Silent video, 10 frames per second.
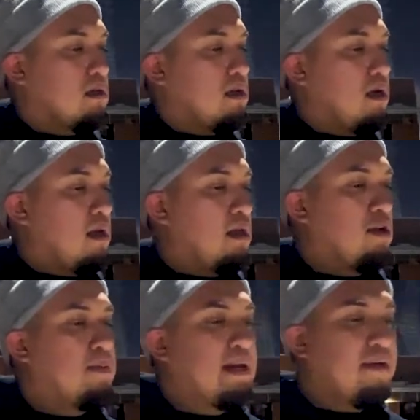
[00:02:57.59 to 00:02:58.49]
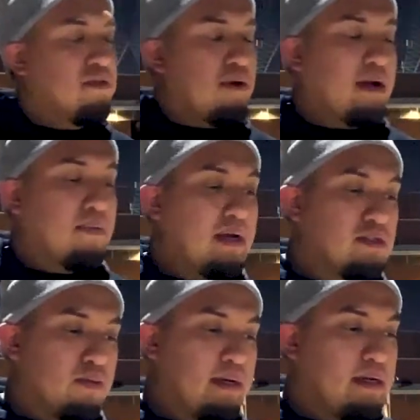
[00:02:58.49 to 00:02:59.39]
a little bit after I
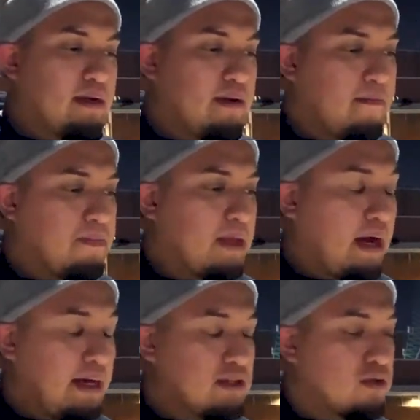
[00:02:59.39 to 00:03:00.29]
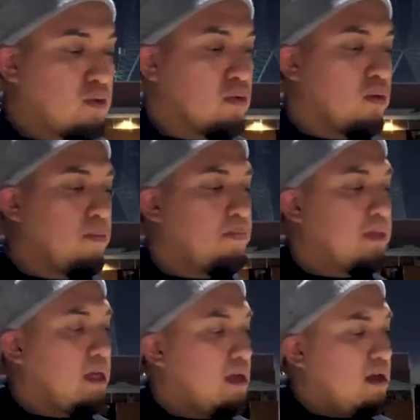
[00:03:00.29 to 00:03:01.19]
graduated high school,
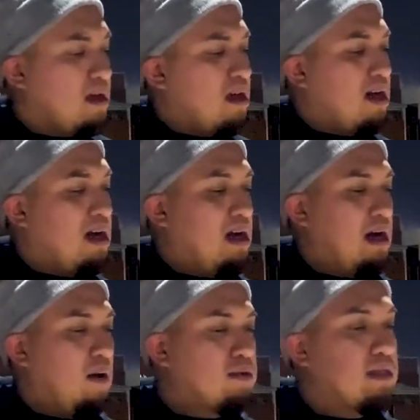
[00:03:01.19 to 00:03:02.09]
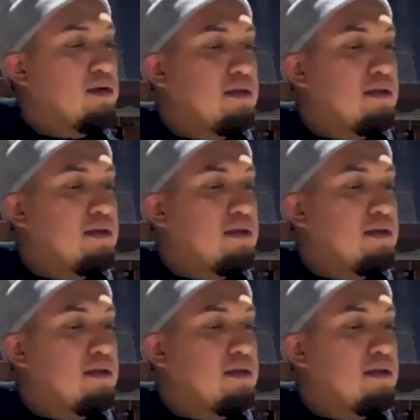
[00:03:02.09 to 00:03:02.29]
uh, I was a little